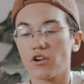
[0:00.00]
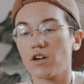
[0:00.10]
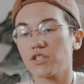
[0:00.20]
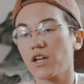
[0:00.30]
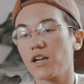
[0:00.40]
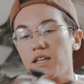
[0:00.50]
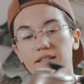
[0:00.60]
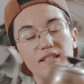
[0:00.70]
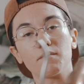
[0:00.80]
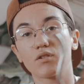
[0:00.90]
you're also gonna
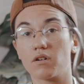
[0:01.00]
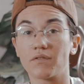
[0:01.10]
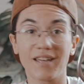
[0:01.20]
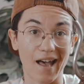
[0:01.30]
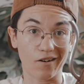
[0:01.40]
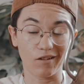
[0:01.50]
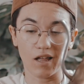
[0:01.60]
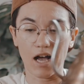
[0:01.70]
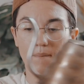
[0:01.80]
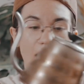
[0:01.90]
need some sort of kettle.
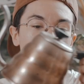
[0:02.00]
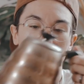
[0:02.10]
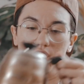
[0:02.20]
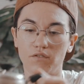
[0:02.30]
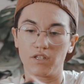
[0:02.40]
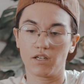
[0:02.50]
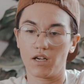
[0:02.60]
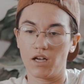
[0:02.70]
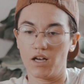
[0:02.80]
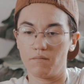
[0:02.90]
I'm just using
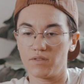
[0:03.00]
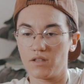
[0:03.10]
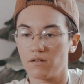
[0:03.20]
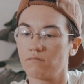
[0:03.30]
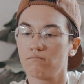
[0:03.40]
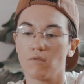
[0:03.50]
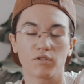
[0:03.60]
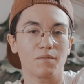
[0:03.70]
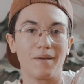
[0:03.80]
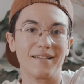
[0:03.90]
the
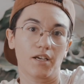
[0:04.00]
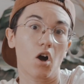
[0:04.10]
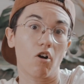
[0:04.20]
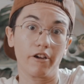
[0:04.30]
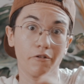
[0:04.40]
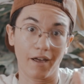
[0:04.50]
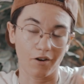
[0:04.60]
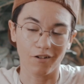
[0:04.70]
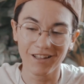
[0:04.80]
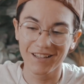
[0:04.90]
most basic Hario kettle.